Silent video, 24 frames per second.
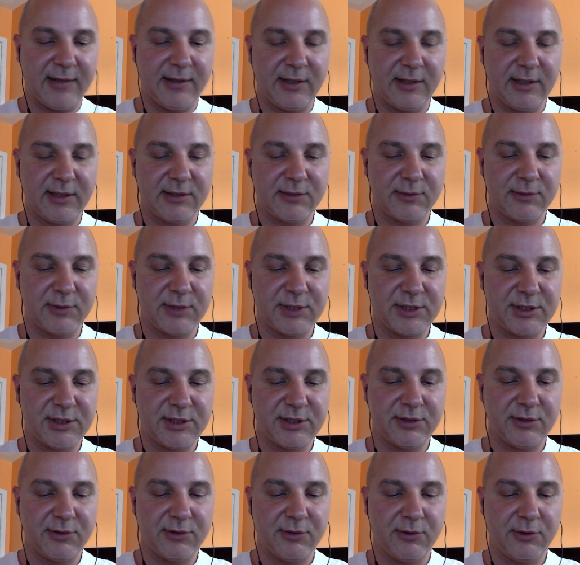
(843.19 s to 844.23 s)
You can
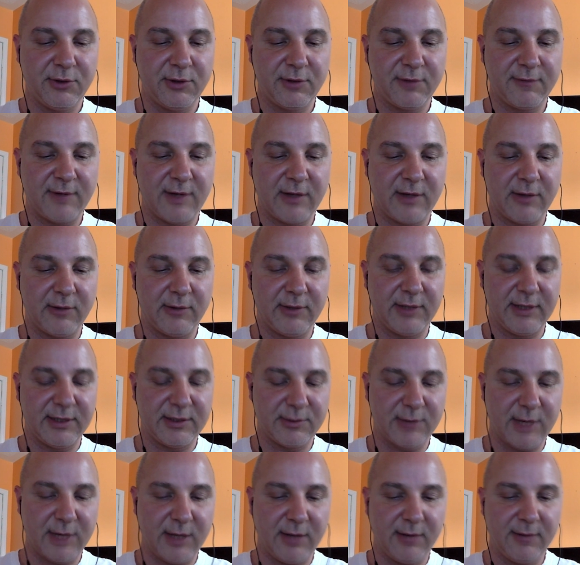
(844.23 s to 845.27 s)
switch who you're following
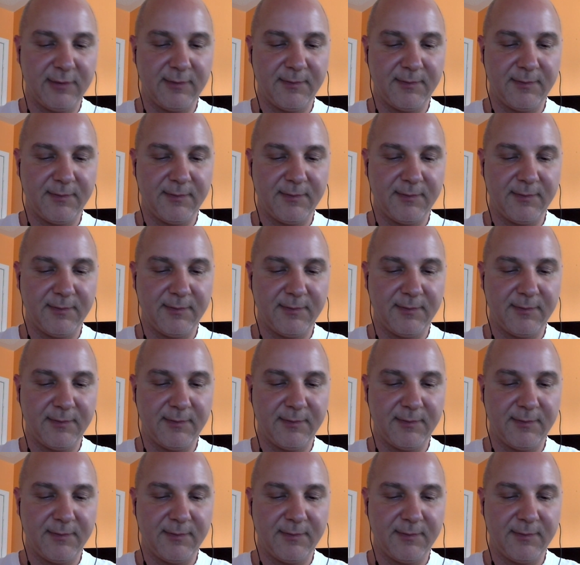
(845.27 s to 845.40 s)
as well,